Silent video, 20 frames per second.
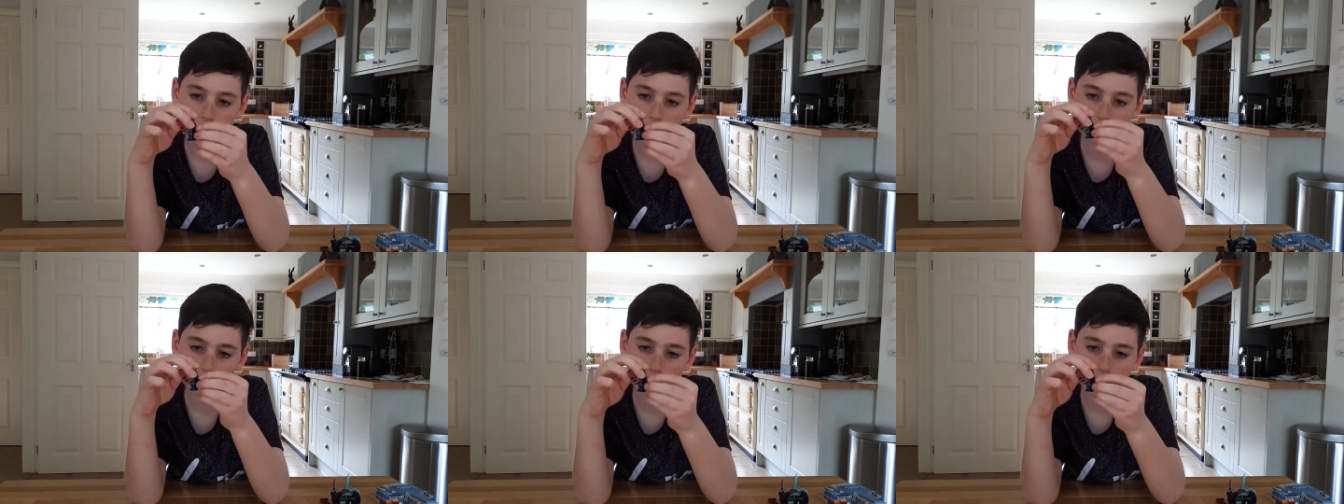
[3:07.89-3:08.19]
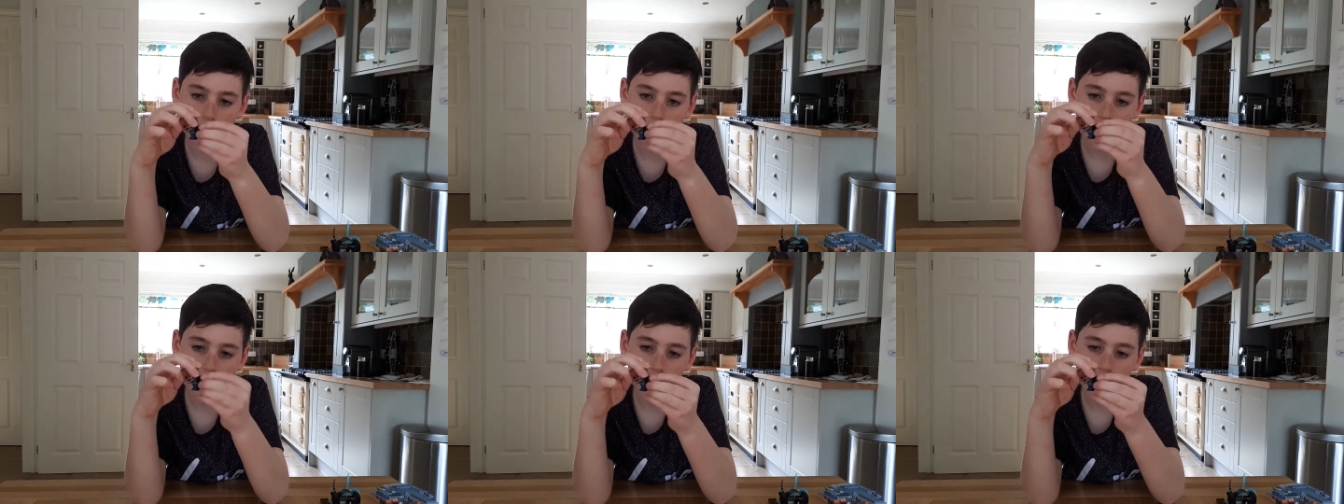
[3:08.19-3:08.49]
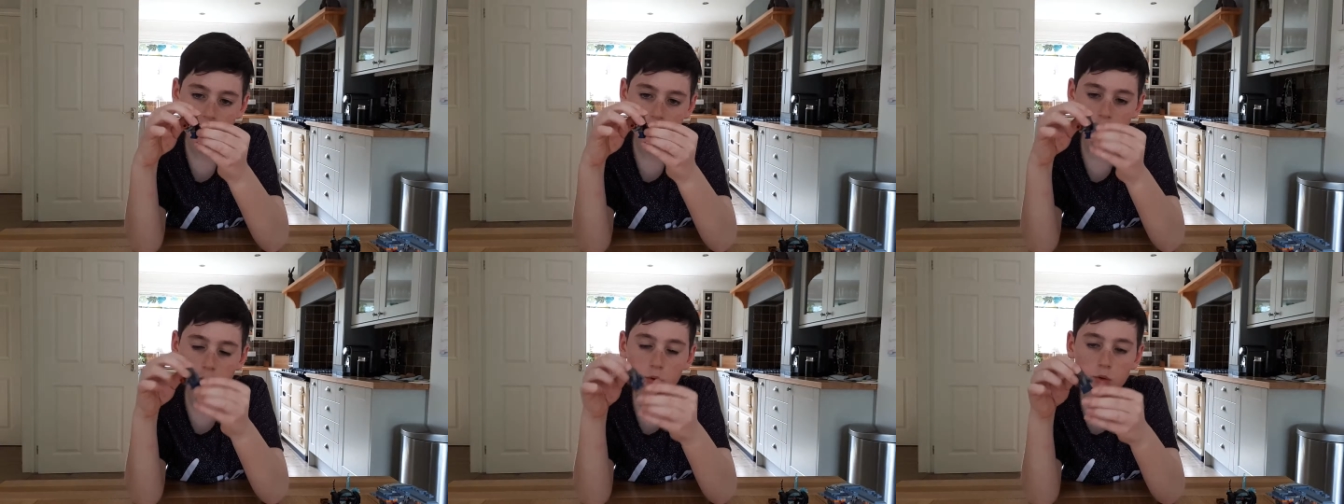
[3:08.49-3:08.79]
It's,
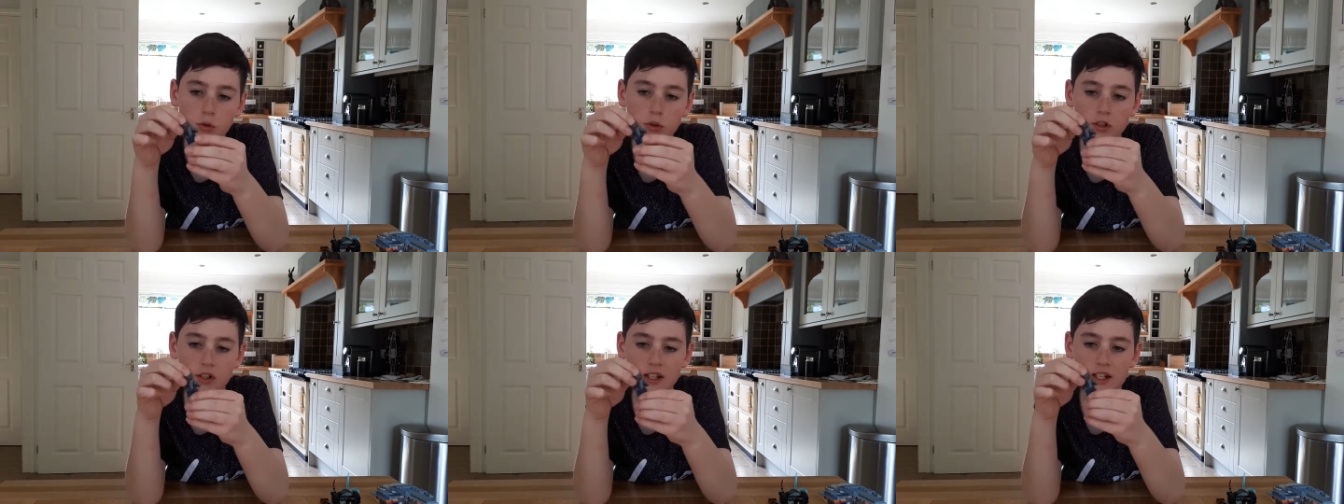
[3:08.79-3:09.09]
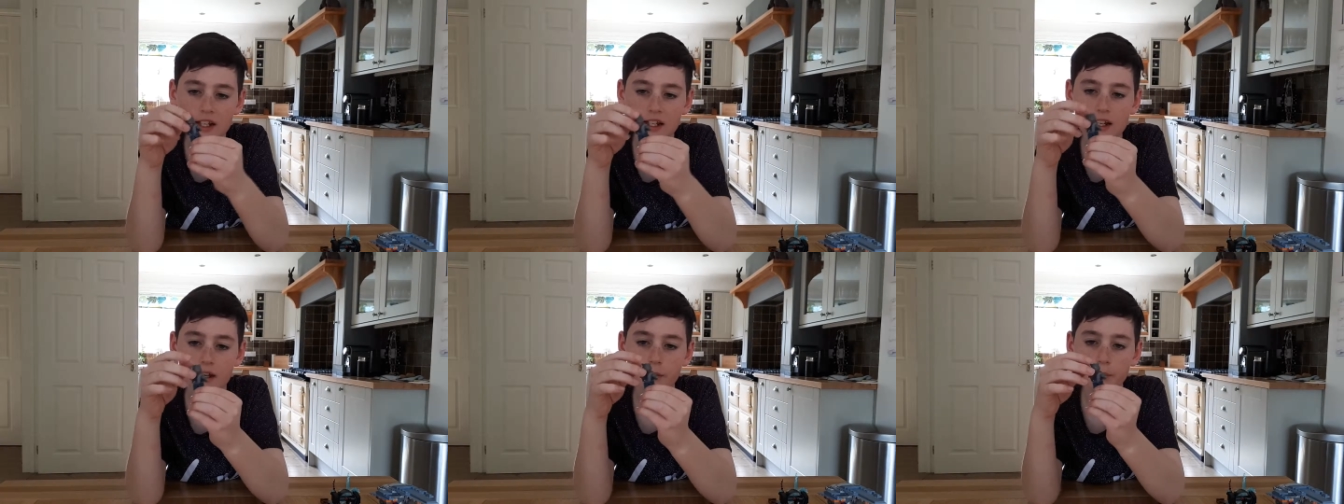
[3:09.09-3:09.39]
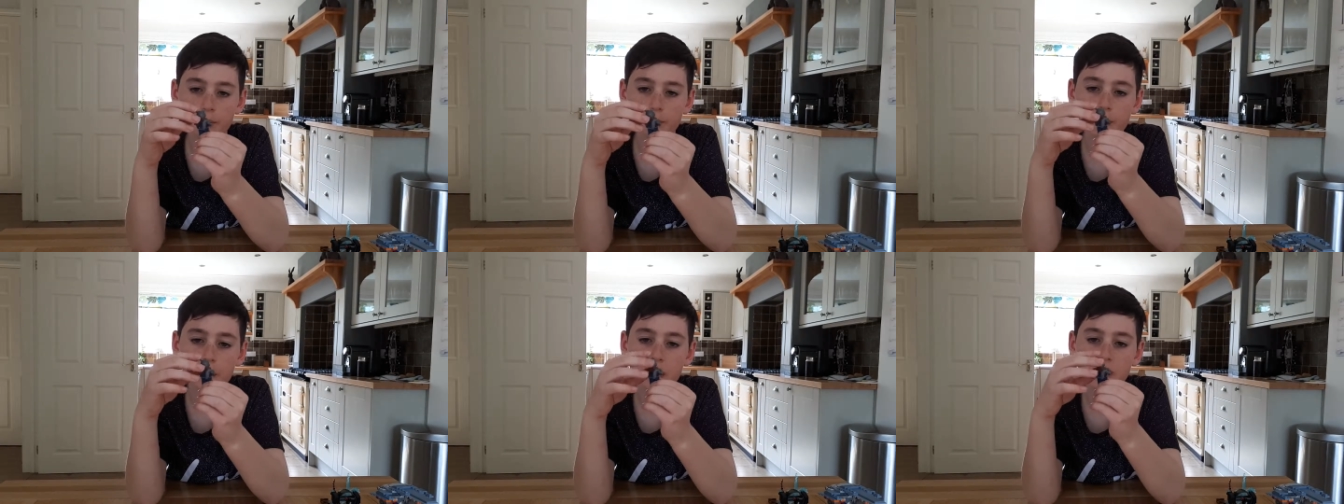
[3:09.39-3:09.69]
it's taller than
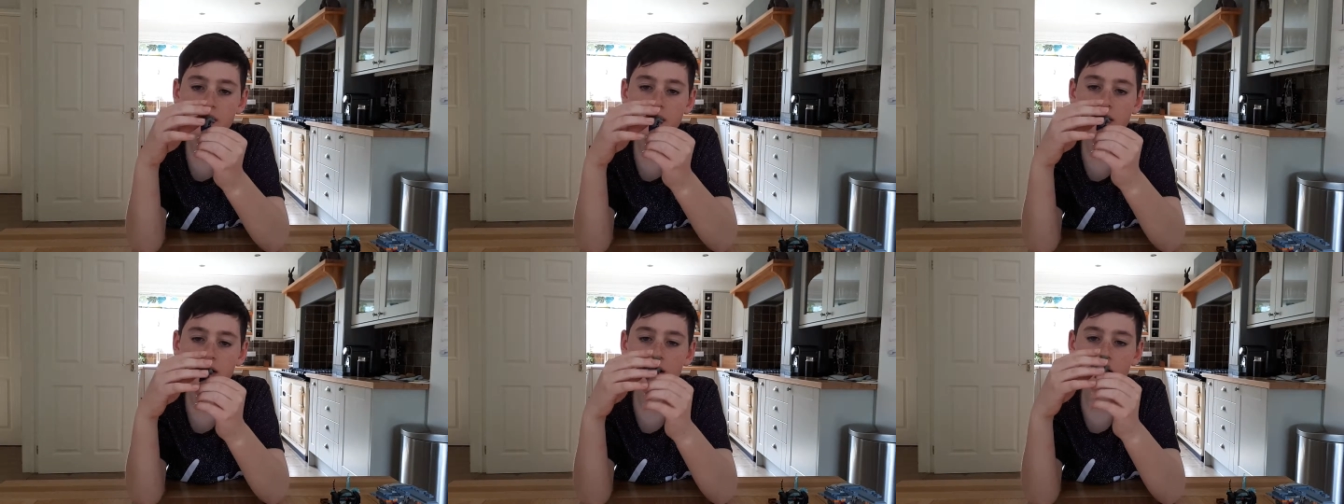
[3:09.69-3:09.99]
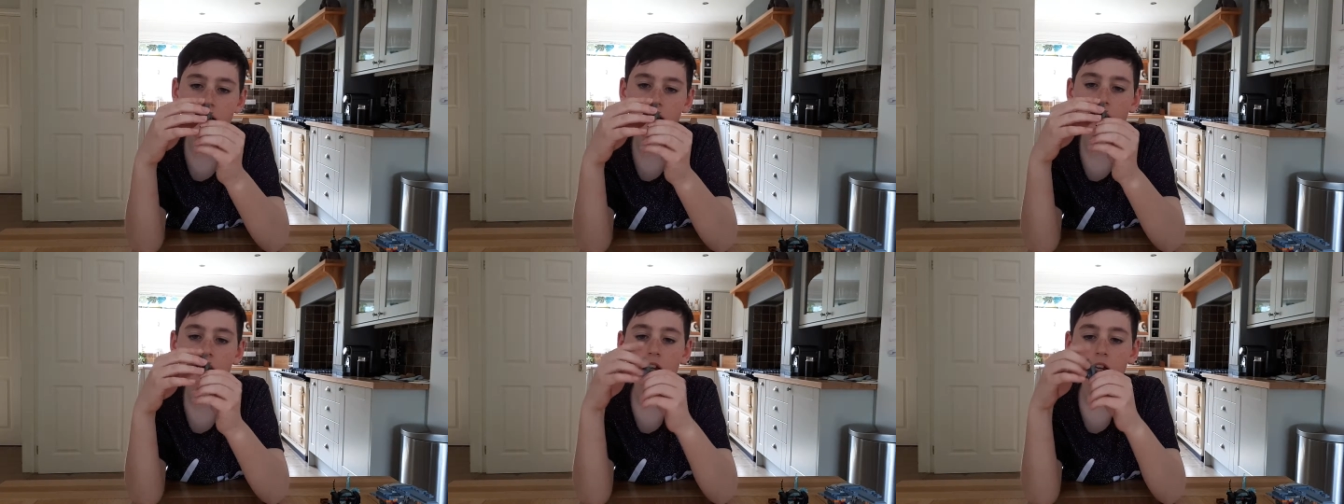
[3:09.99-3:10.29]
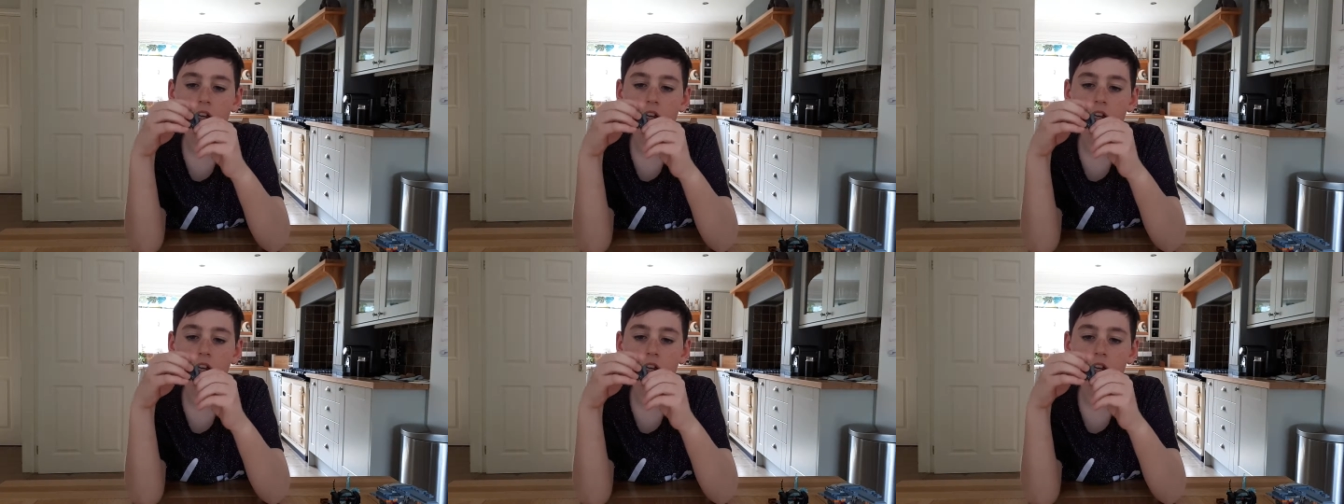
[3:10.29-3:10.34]
him, basically.